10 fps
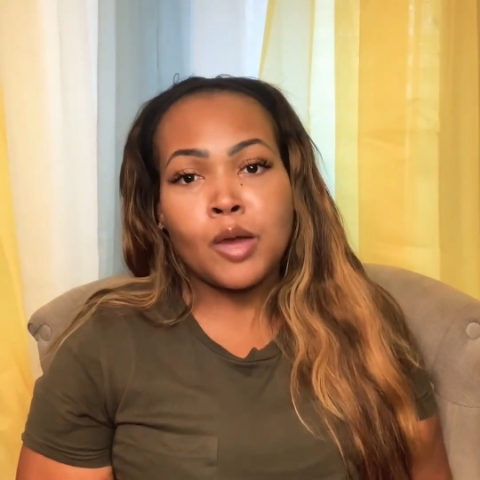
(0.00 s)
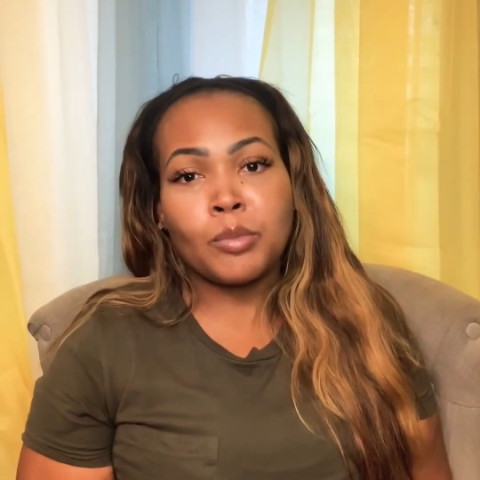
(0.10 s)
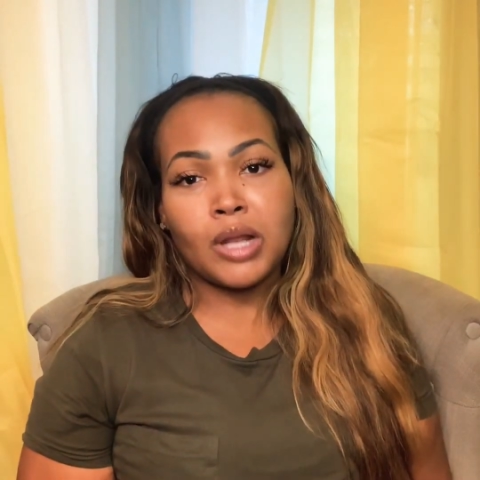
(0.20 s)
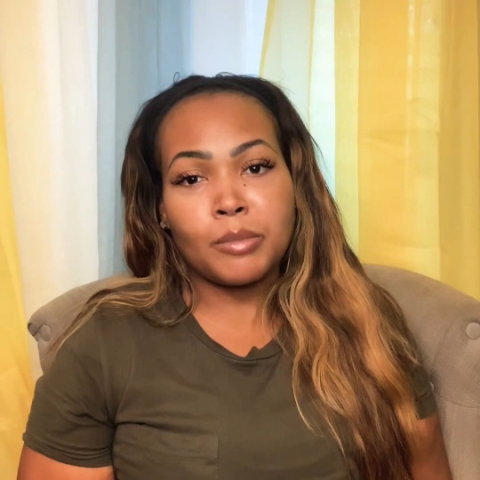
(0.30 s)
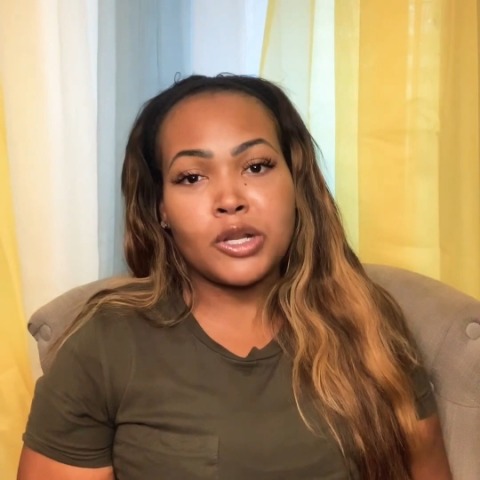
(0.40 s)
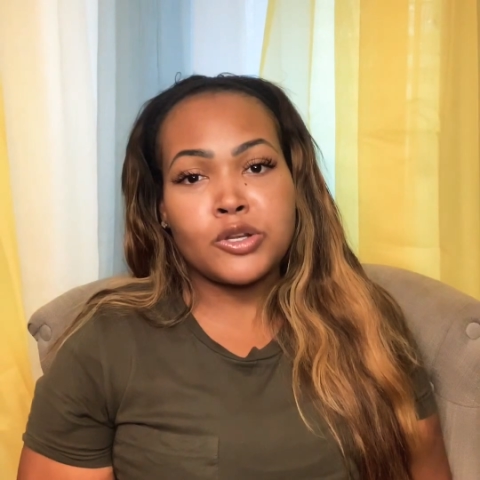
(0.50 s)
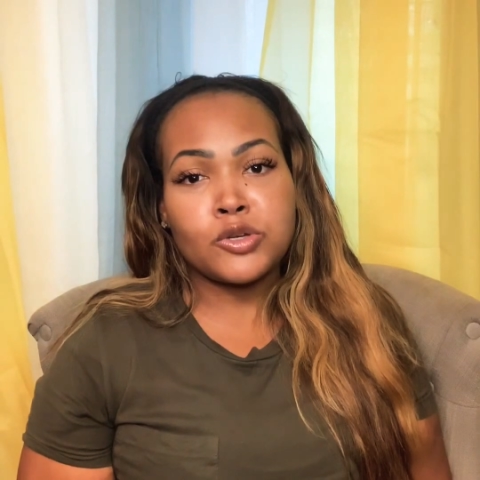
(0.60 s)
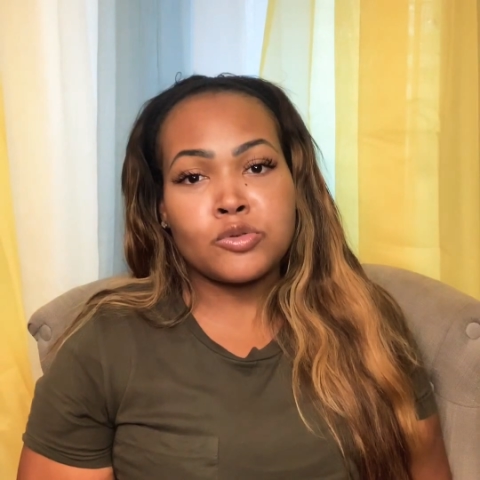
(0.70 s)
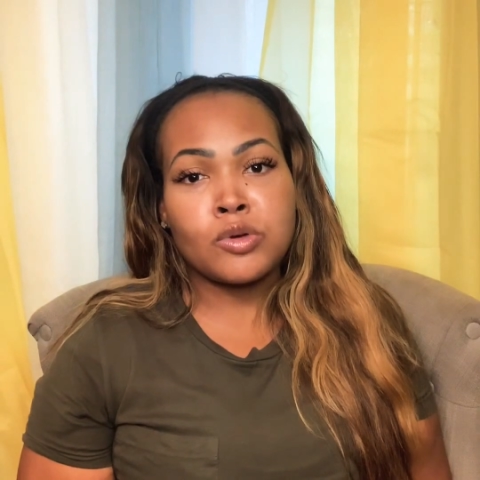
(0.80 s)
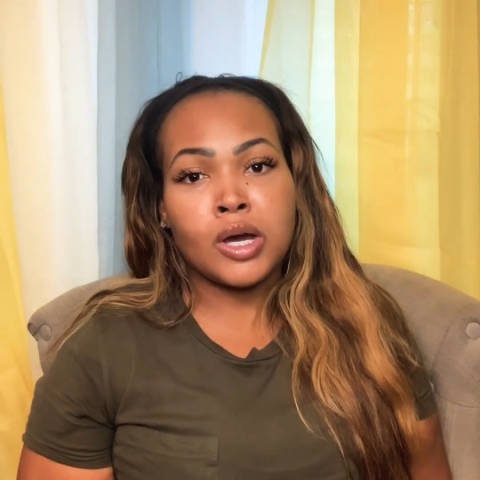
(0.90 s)
But I'm gonna
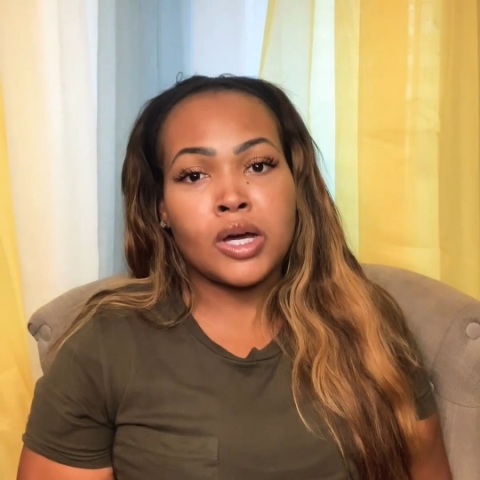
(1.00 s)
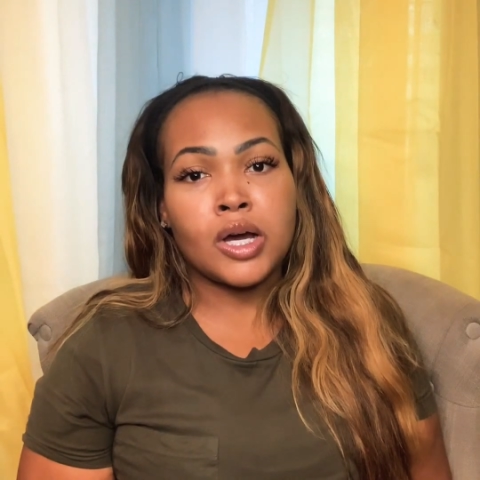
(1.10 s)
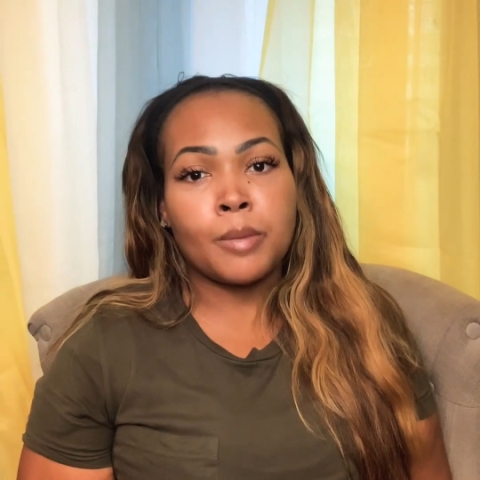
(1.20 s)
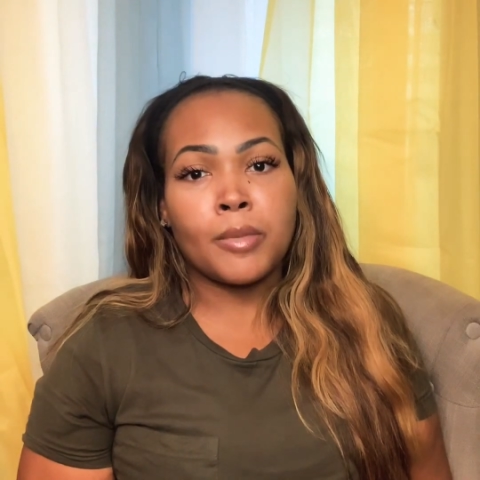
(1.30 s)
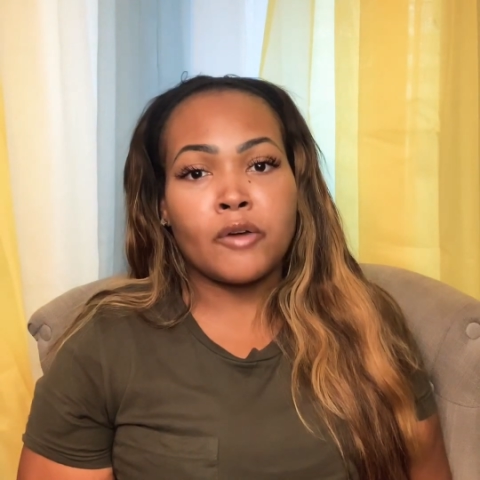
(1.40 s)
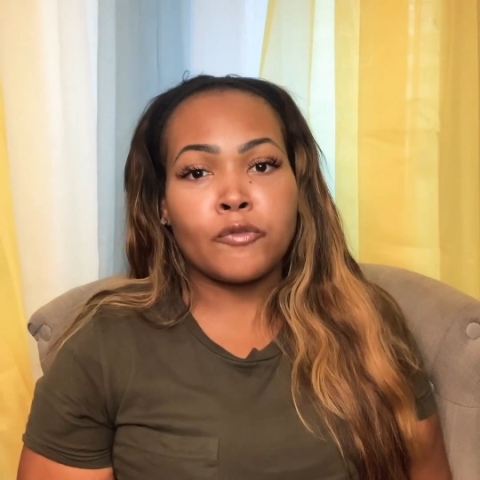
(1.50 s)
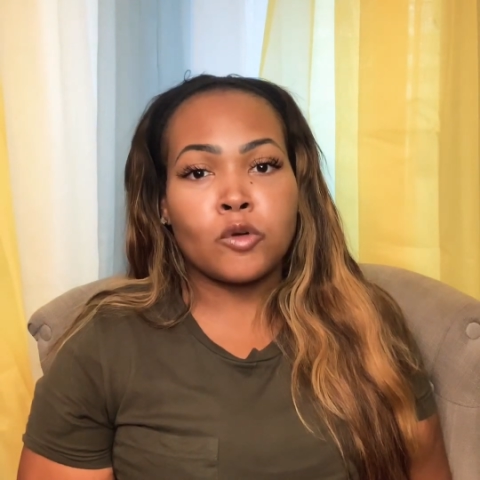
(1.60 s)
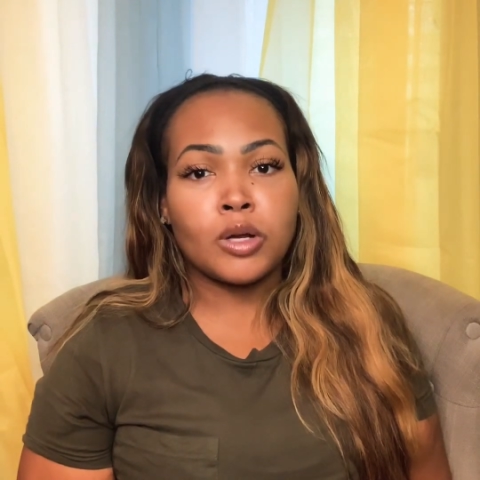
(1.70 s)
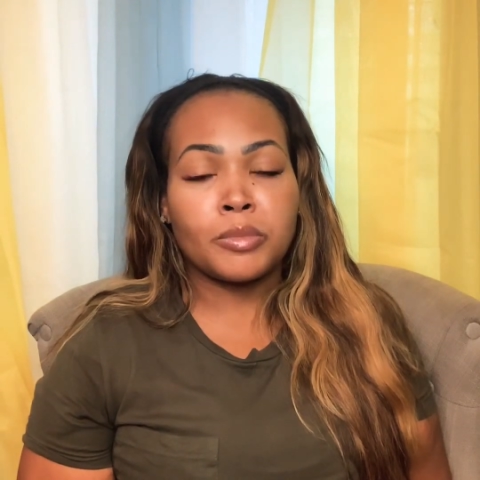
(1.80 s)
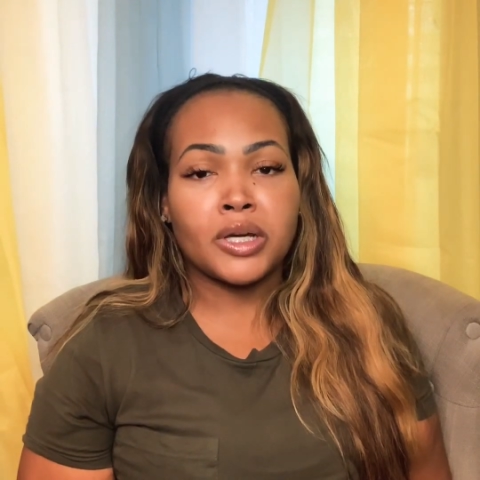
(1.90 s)
do a
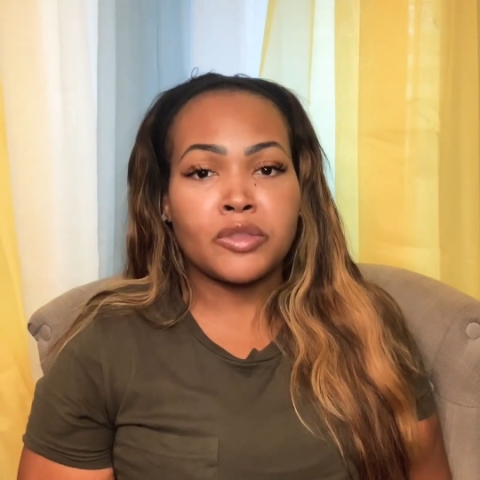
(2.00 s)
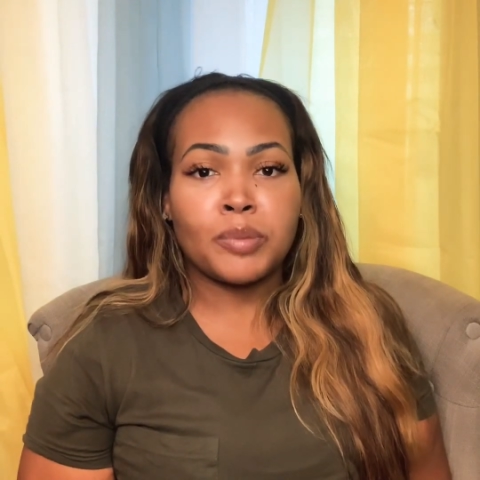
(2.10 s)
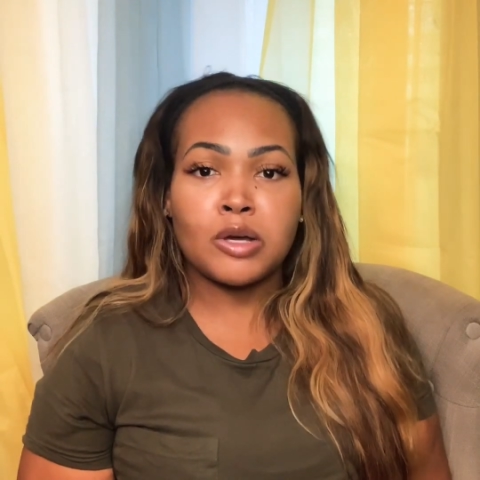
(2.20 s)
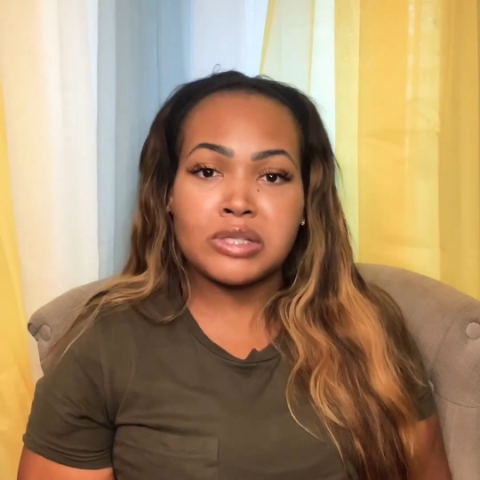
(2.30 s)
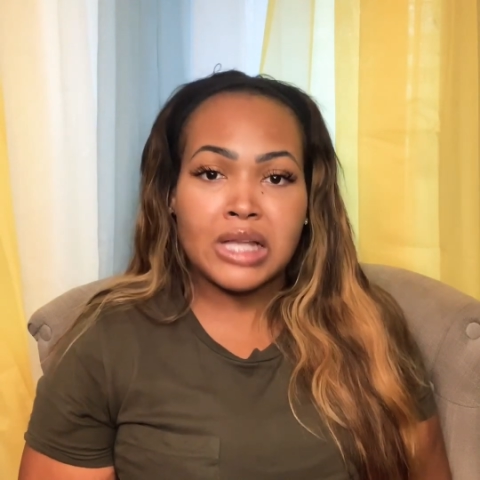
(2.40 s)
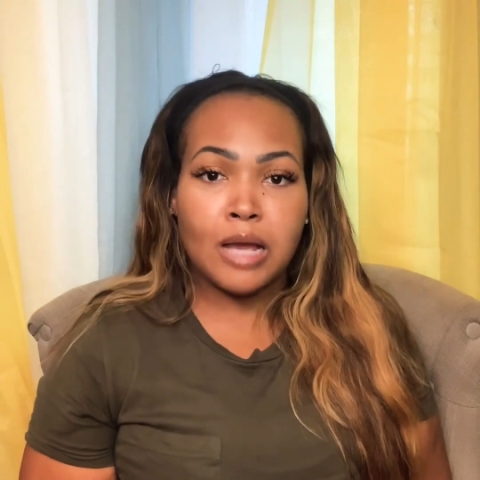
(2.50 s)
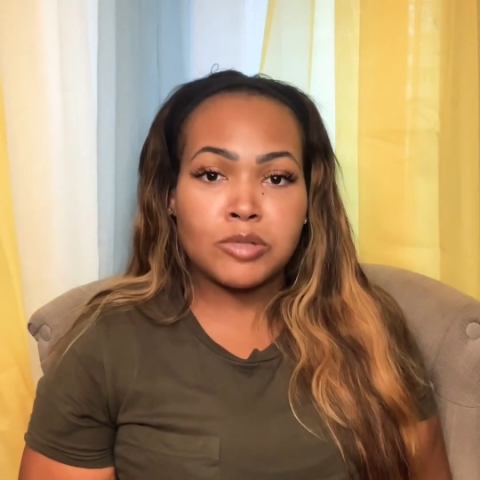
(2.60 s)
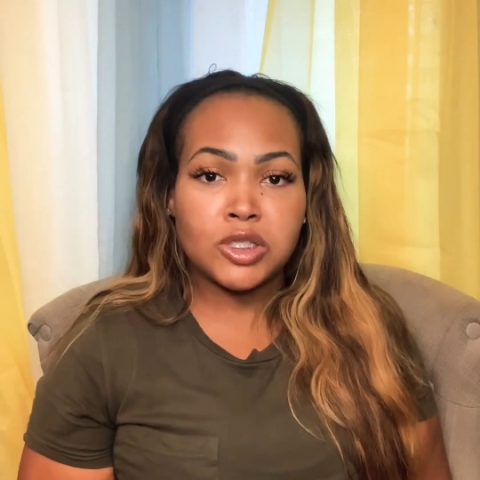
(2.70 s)
4-month post-op.